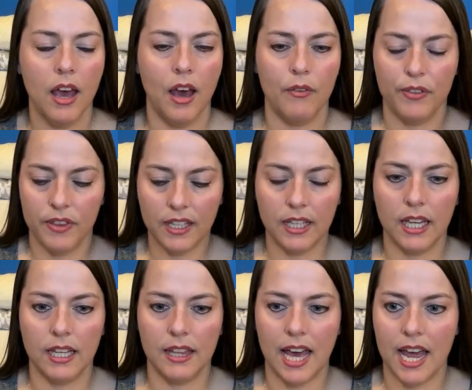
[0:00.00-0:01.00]
of
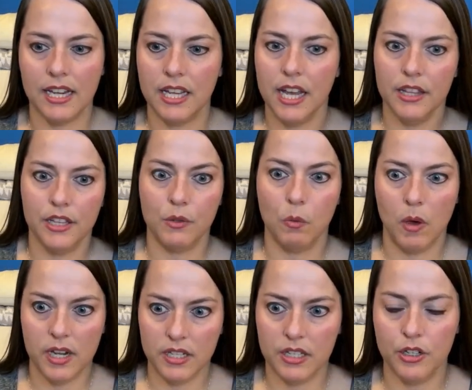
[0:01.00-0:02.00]
thinking that this
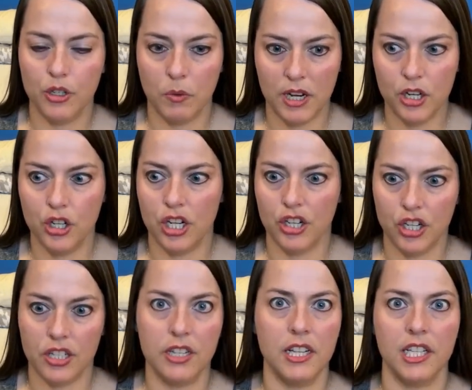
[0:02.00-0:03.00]
one situation
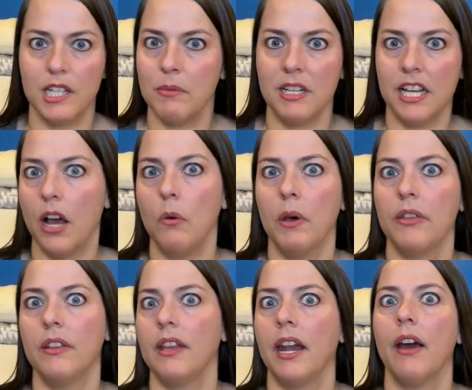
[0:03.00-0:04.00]
just needs to be dealt with
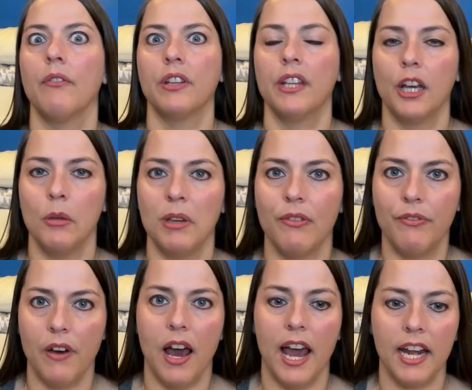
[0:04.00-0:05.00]
and then everything will be
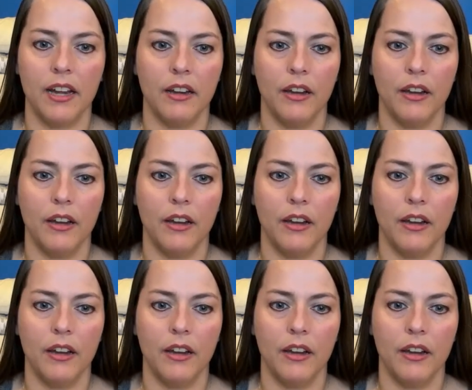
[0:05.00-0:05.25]
fine.